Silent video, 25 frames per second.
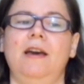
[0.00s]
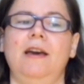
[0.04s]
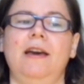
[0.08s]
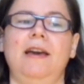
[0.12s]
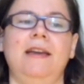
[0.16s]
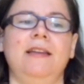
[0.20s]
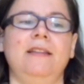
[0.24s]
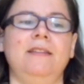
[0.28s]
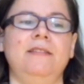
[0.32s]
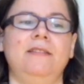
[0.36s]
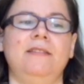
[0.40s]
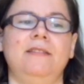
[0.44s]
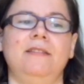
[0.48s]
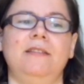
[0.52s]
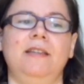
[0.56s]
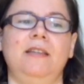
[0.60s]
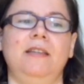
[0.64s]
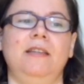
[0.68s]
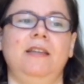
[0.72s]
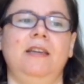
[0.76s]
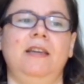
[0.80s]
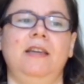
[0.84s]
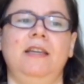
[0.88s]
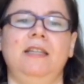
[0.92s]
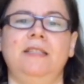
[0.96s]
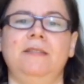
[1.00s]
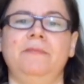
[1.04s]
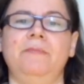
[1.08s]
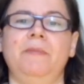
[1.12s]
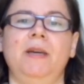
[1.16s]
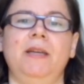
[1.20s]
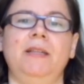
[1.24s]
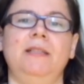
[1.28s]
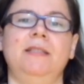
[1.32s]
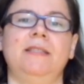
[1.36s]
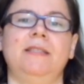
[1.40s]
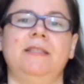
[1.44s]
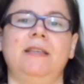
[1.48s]
And it
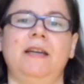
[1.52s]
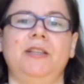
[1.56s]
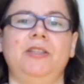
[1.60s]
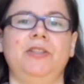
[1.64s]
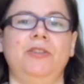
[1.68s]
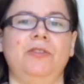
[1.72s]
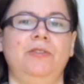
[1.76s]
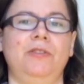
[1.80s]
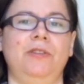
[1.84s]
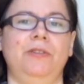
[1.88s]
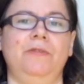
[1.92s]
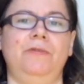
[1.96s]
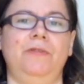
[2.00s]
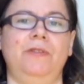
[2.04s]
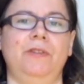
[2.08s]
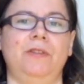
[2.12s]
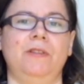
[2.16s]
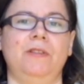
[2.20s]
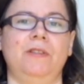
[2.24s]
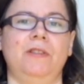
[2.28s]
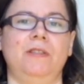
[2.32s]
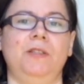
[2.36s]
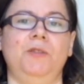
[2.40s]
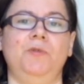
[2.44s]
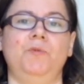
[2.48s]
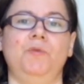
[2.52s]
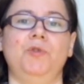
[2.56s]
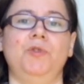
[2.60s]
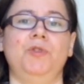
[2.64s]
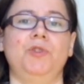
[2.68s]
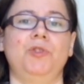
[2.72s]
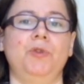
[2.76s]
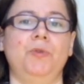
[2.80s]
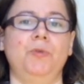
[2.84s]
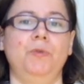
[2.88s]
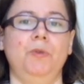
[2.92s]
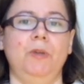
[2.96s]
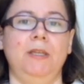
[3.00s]
made such a difference. It was
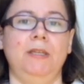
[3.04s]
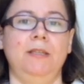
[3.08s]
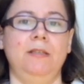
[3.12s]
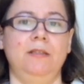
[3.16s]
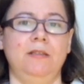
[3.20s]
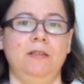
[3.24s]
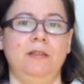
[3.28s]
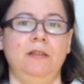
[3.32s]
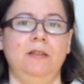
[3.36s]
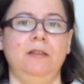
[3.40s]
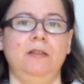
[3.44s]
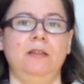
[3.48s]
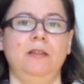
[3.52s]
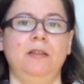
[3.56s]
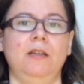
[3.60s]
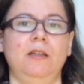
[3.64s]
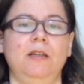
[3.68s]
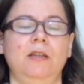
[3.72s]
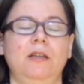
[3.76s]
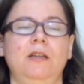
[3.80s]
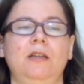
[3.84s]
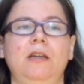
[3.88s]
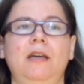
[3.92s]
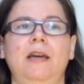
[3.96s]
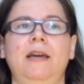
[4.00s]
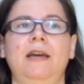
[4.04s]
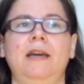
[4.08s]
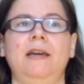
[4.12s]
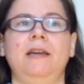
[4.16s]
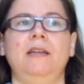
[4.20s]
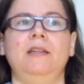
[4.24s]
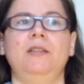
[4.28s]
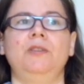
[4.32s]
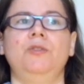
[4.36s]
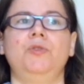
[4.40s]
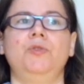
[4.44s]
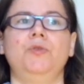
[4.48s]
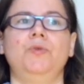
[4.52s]
so easy
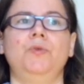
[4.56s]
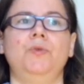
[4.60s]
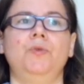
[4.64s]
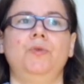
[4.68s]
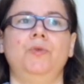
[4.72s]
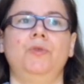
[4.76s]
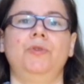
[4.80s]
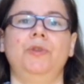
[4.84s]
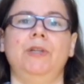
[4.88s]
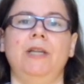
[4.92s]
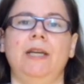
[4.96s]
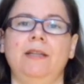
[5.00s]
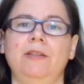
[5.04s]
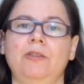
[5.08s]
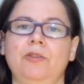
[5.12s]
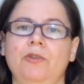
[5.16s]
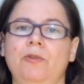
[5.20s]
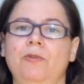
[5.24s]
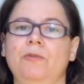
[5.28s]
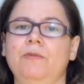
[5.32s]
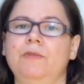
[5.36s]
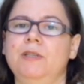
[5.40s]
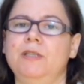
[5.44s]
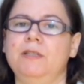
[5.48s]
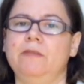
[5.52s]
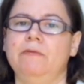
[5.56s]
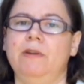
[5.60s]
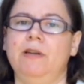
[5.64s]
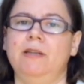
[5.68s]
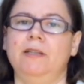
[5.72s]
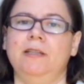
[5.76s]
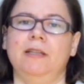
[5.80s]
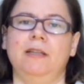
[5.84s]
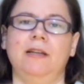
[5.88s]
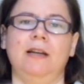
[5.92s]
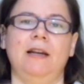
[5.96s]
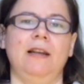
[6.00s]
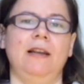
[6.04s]
to create all these
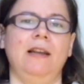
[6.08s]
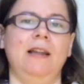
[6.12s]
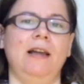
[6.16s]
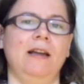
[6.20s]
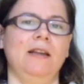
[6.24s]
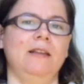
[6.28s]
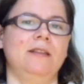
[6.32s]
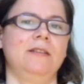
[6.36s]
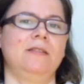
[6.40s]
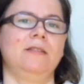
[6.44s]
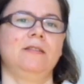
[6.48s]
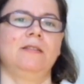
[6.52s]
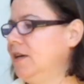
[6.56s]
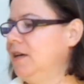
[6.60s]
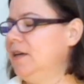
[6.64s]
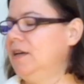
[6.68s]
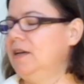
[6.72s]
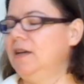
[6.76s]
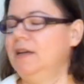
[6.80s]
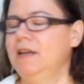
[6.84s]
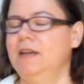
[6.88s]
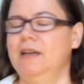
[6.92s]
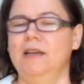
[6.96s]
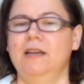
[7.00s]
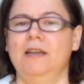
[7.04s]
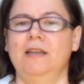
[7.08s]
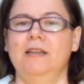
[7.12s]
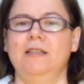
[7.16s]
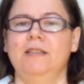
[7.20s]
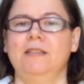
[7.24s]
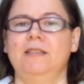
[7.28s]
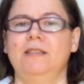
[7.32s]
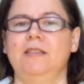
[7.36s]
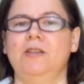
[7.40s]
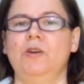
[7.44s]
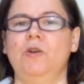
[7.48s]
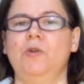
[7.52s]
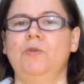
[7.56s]
vertical lines.
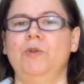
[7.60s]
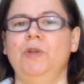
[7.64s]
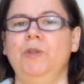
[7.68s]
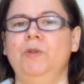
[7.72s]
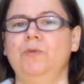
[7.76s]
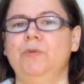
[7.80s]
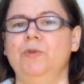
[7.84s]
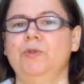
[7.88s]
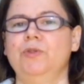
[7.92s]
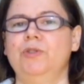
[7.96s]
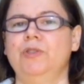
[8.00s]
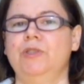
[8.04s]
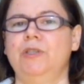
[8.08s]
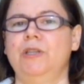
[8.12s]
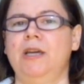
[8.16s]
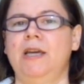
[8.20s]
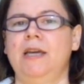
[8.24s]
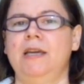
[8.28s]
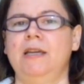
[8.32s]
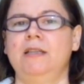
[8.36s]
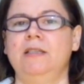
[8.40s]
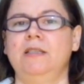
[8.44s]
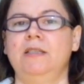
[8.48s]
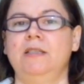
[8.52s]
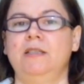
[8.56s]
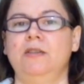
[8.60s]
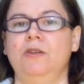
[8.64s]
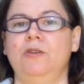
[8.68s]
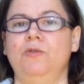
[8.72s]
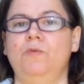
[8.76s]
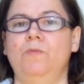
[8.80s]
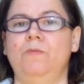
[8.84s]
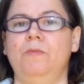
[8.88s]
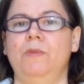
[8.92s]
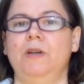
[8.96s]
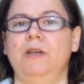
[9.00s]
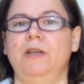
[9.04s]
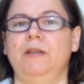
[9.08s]
So it was
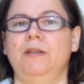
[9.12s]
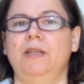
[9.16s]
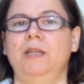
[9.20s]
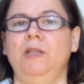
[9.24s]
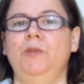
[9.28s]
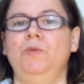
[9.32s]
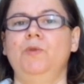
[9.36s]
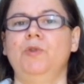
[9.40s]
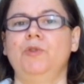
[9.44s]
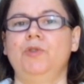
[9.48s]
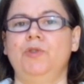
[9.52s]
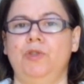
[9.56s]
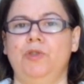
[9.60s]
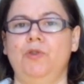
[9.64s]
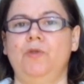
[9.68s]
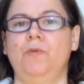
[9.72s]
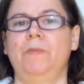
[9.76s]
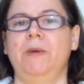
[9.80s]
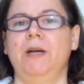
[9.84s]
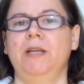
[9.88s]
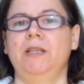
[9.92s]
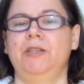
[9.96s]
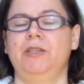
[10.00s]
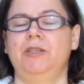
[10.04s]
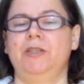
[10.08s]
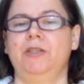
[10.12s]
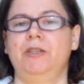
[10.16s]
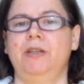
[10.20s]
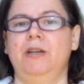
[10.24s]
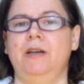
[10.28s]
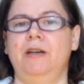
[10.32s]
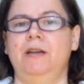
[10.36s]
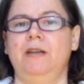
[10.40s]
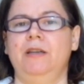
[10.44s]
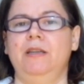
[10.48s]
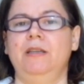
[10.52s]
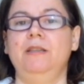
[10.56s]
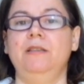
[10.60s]
so much
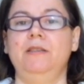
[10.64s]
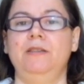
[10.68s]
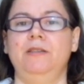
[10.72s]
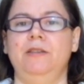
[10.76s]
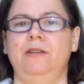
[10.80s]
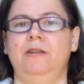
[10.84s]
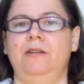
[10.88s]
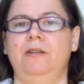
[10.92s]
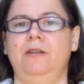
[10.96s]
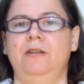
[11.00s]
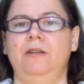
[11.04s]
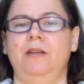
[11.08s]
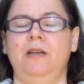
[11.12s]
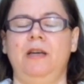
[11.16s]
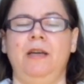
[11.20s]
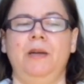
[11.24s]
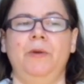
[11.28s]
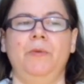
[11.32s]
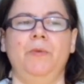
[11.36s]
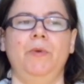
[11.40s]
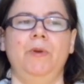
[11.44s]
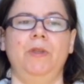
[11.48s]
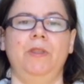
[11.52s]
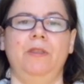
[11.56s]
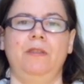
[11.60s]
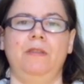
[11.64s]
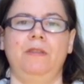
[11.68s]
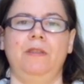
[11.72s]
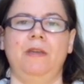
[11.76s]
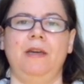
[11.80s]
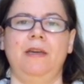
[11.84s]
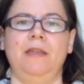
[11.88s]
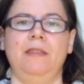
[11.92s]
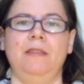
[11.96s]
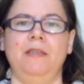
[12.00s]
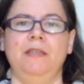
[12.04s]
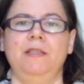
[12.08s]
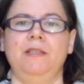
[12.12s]
easier with
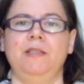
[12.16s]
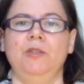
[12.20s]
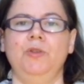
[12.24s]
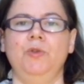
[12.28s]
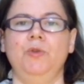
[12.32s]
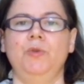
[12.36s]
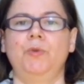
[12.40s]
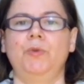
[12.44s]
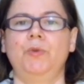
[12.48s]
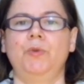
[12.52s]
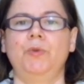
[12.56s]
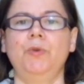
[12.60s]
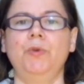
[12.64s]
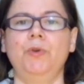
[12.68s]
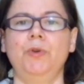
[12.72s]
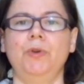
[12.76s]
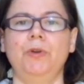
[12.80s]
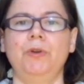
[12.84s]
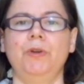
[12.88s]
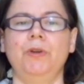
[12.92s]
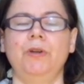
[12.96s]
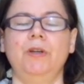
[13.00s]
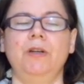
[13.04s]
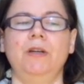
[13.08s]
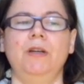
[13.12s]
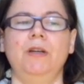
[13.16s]
this new hook,